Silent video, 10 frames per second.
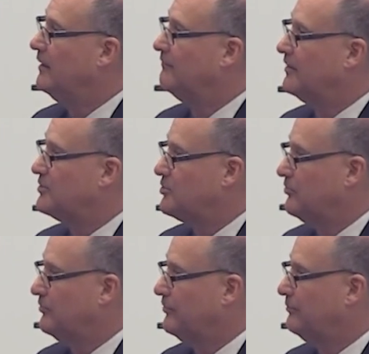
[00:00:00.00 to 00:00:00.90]
of our
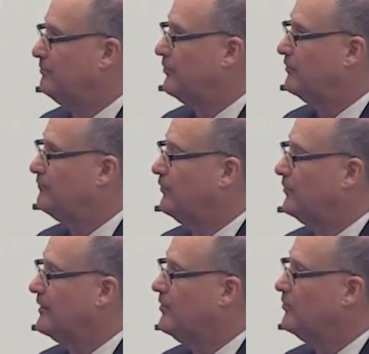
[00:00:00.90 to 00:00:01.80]
total
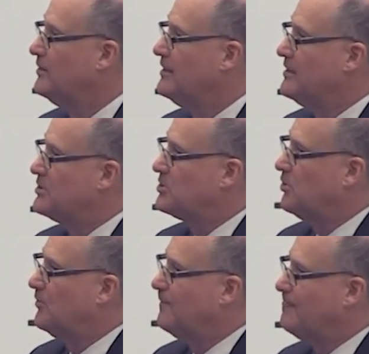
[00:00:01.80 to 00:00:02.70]
portfolio.
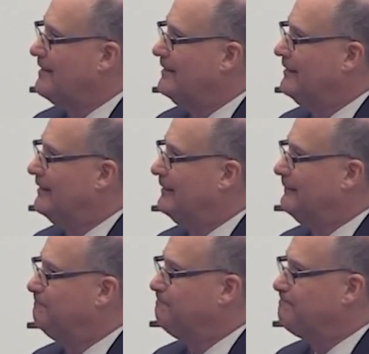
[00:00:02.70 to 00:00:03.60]
So
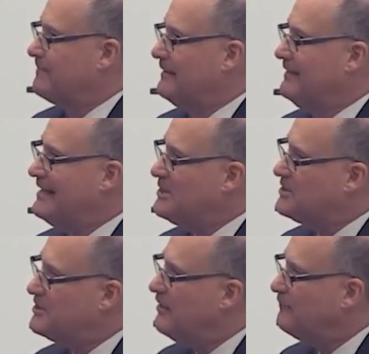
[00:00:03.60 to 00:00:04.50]
um, that's a
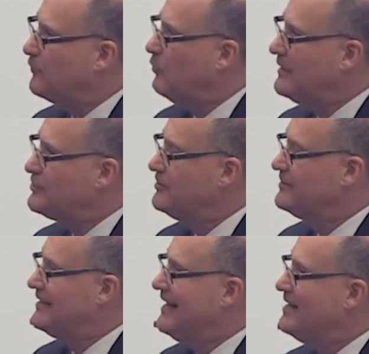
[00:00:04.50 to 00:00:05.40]
tough question
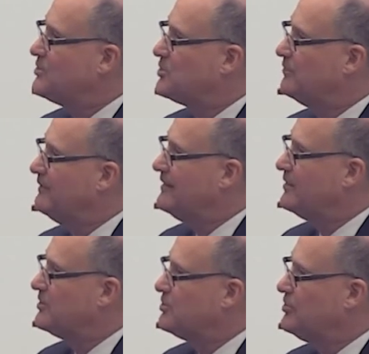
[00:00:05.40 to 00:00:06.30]
to answer
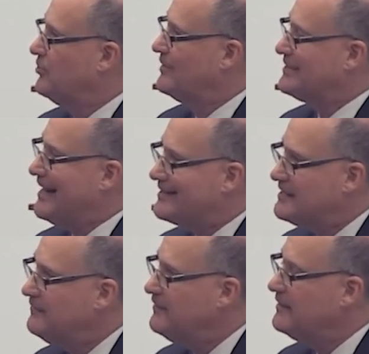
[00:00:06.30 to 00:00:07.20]
because, you know, as
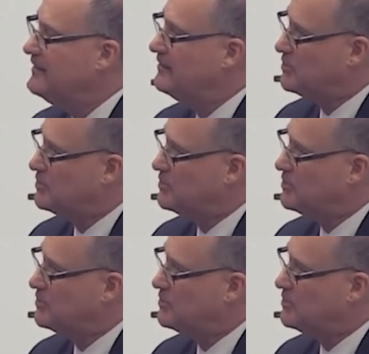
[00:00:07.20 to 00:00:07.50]
activity,